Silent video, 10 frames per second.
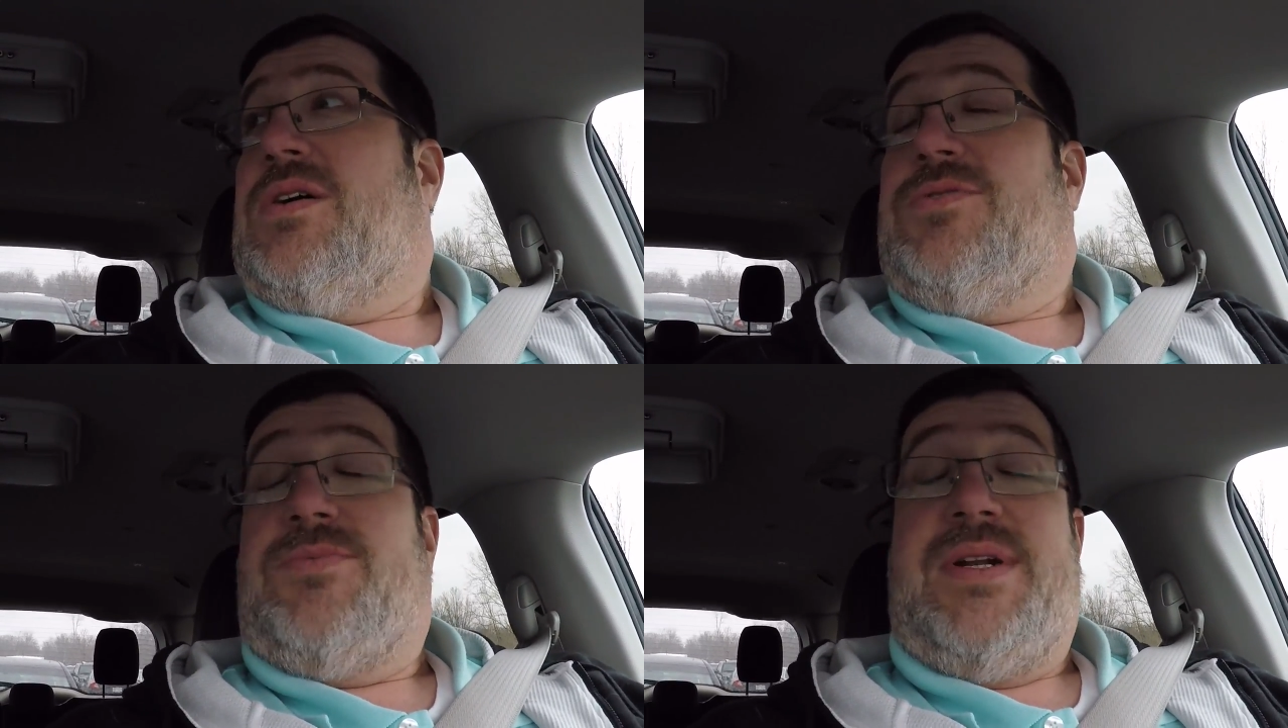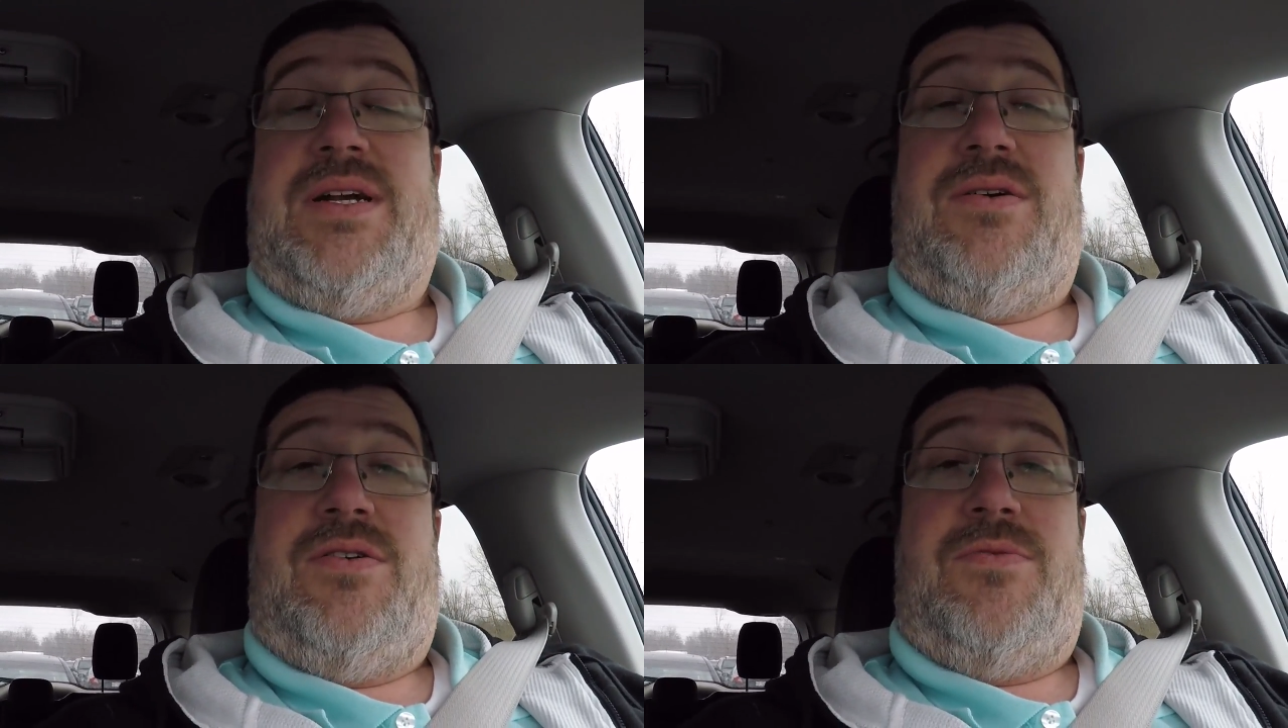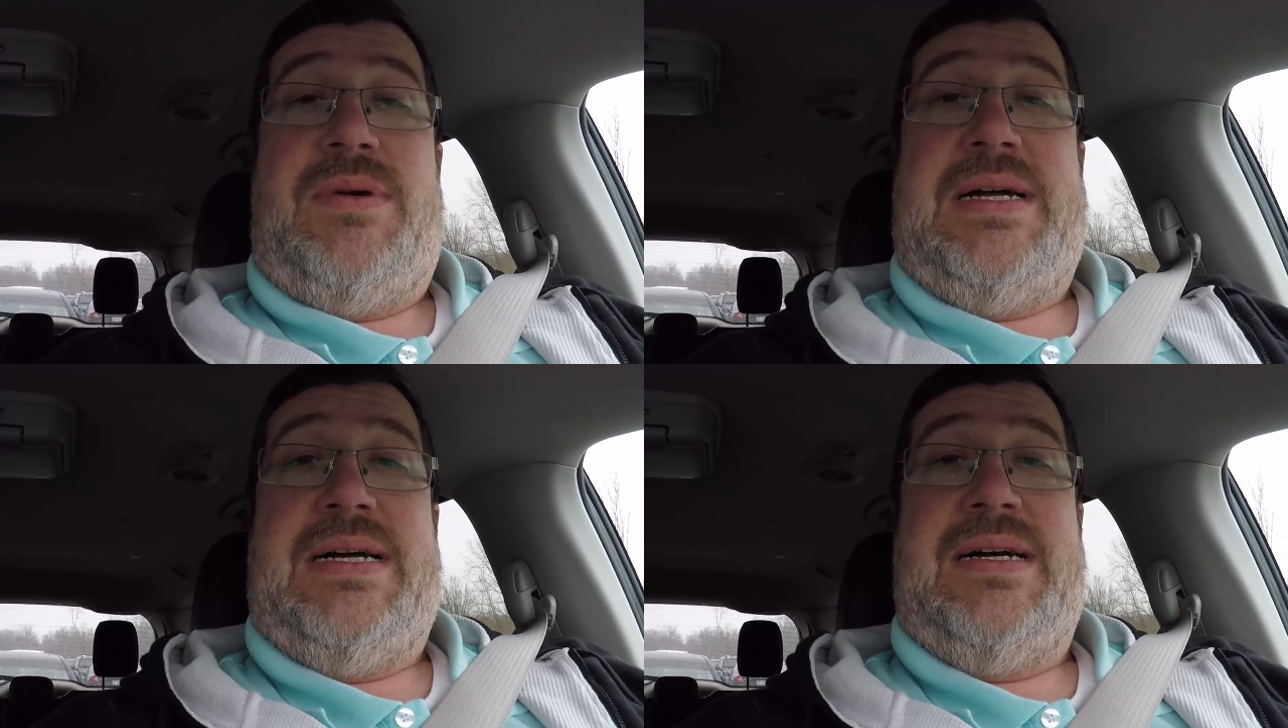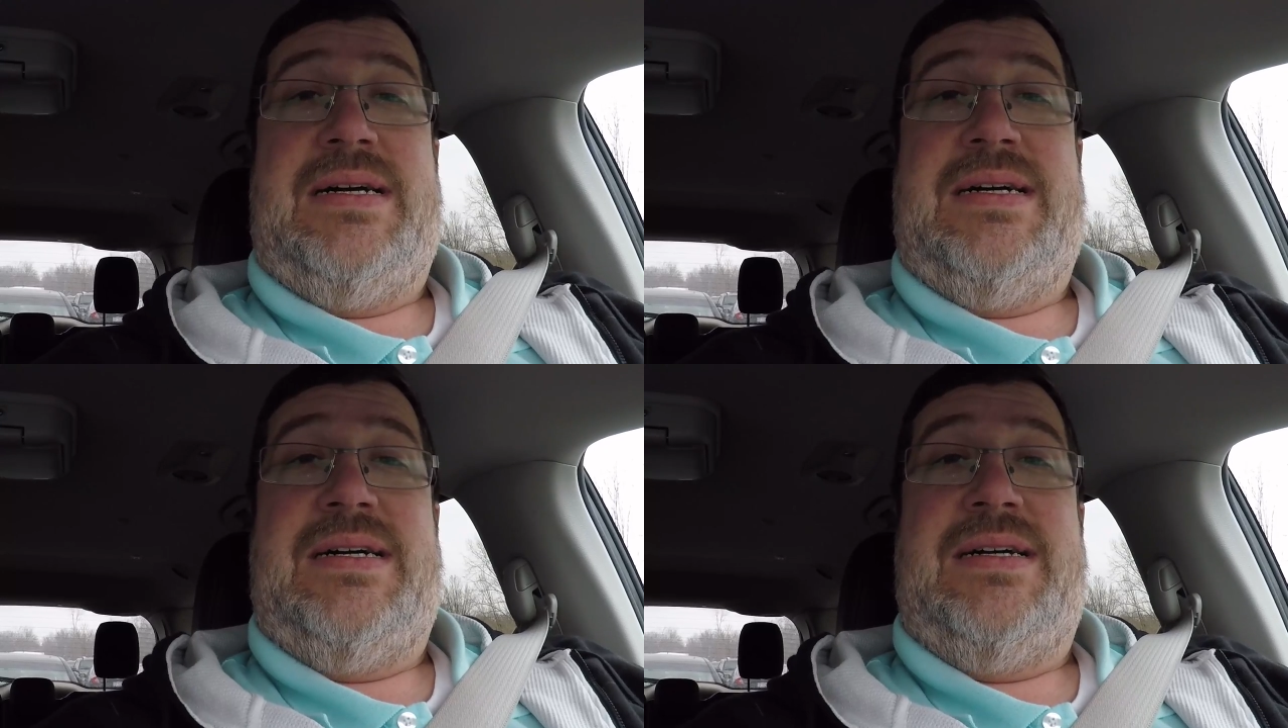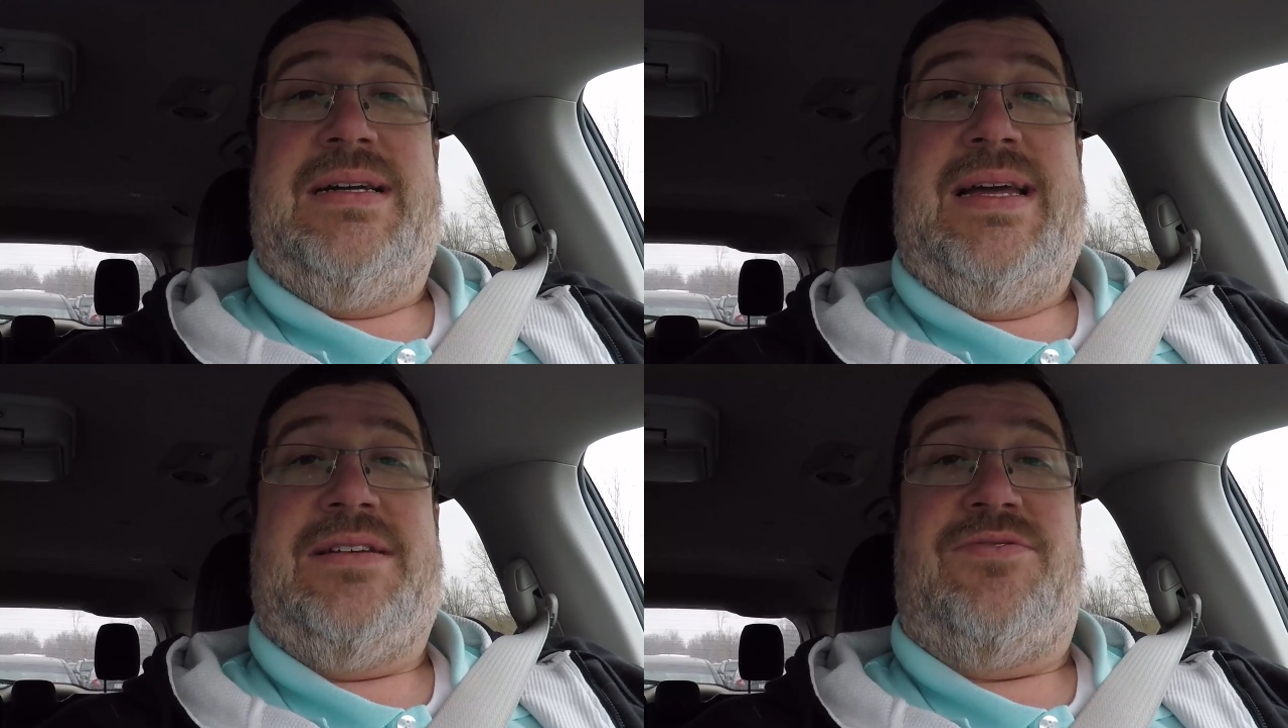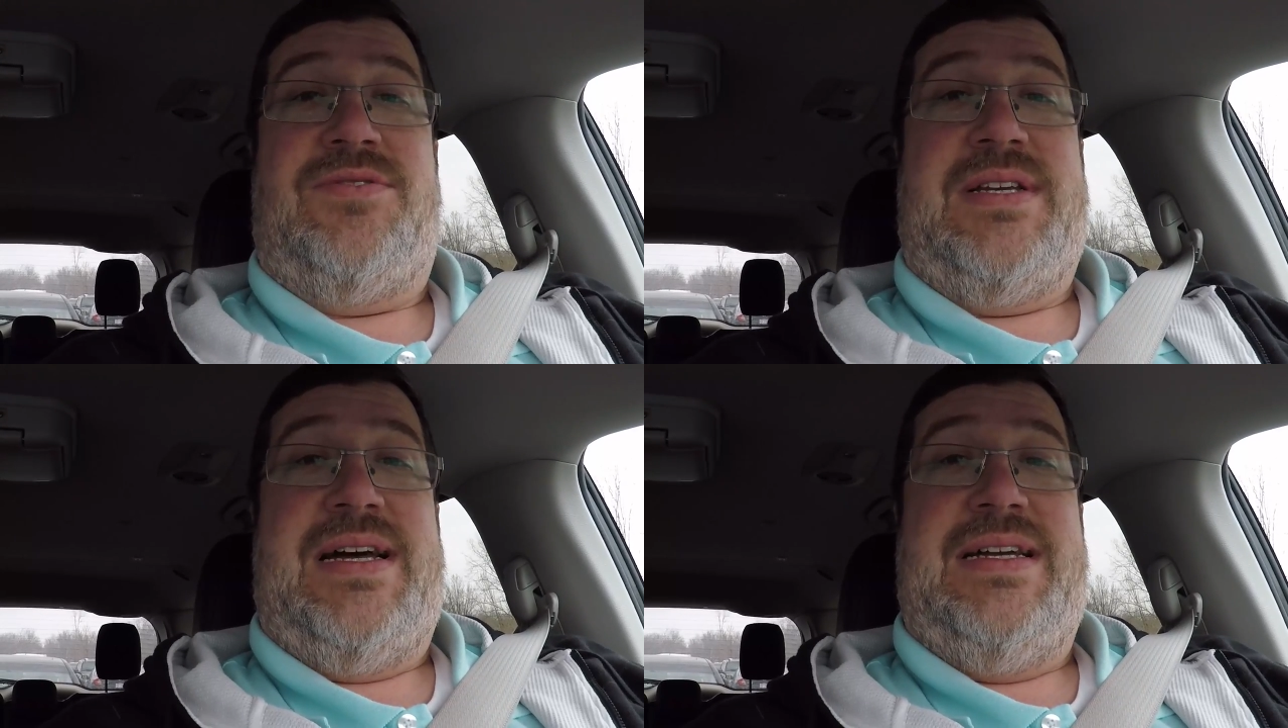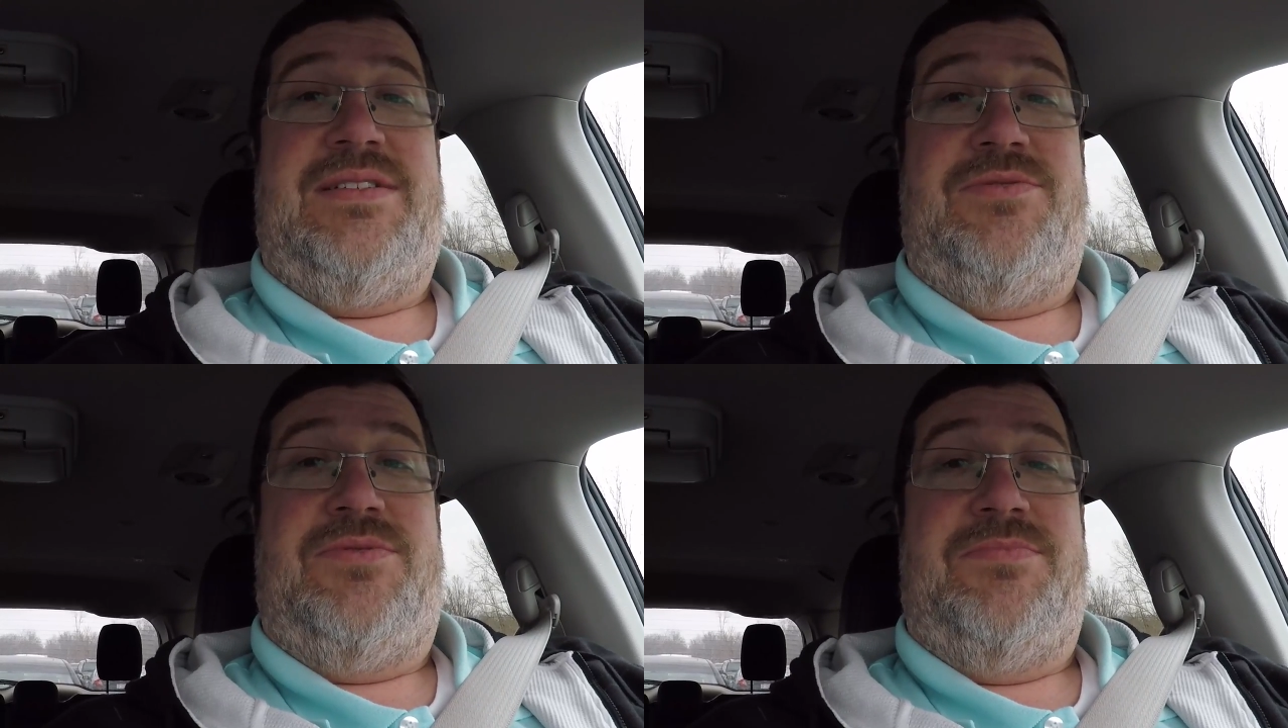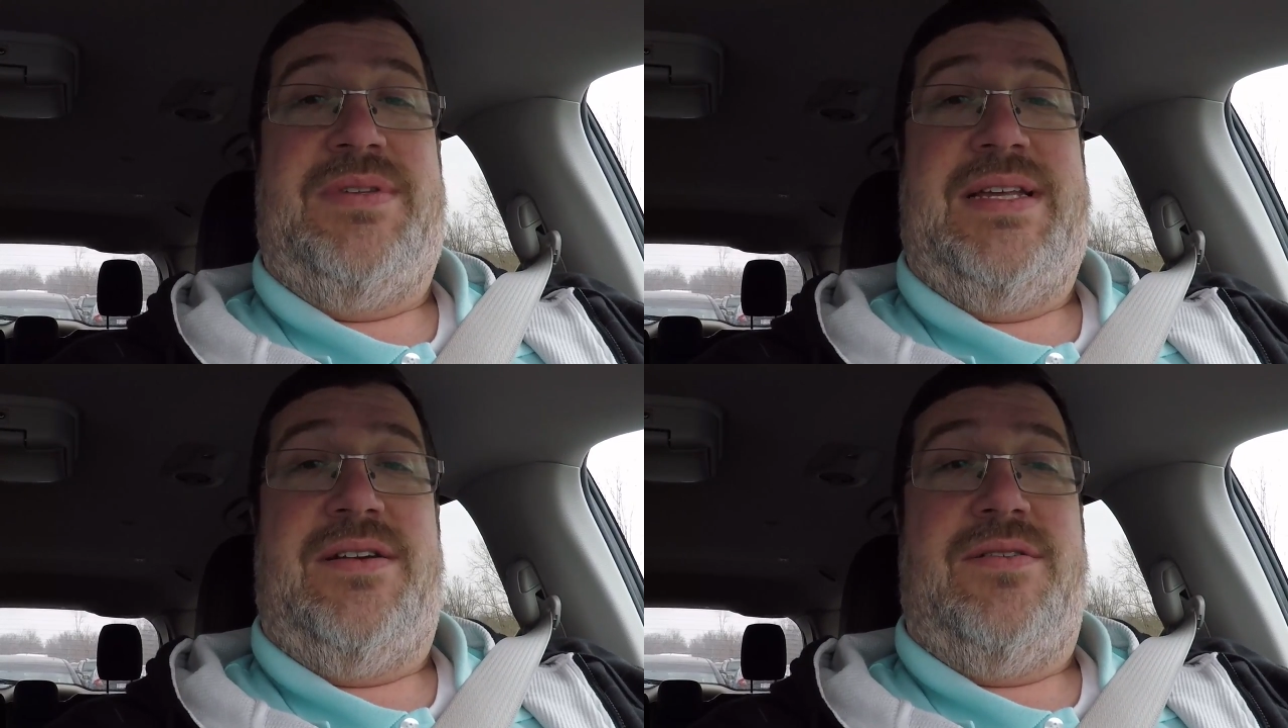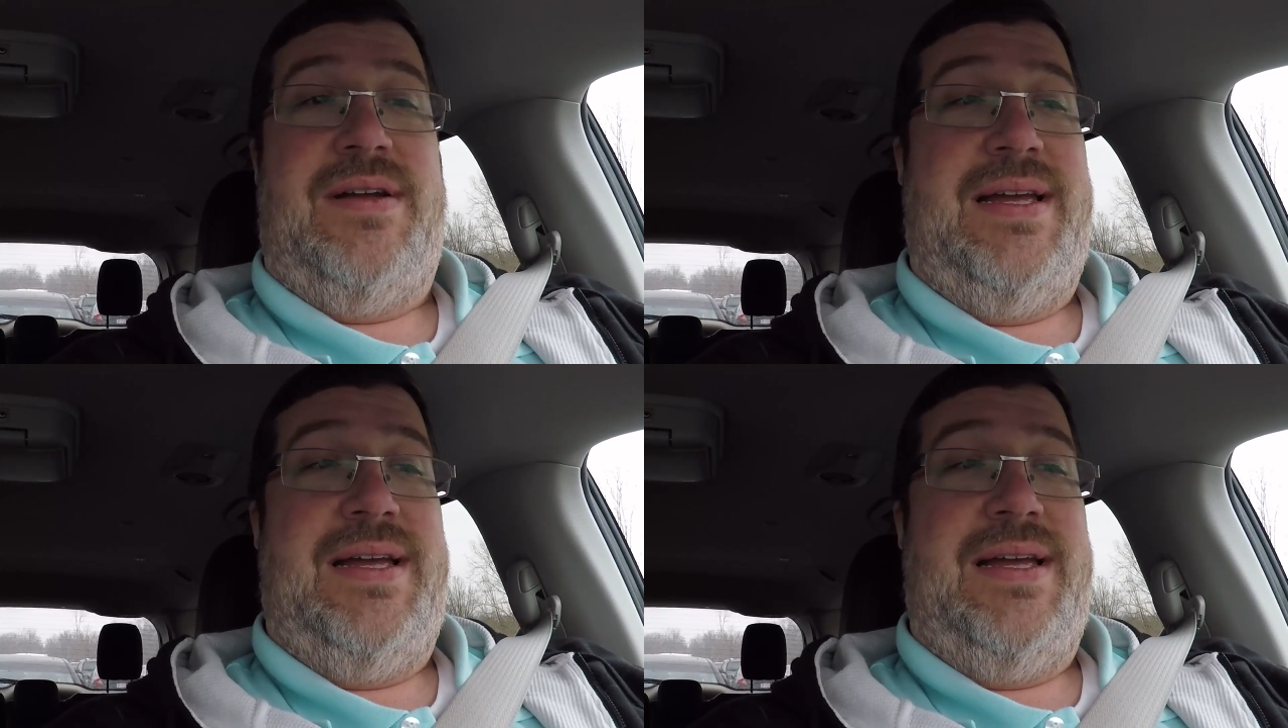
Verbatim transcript: So we're gonna go home, exercise, do some dinner,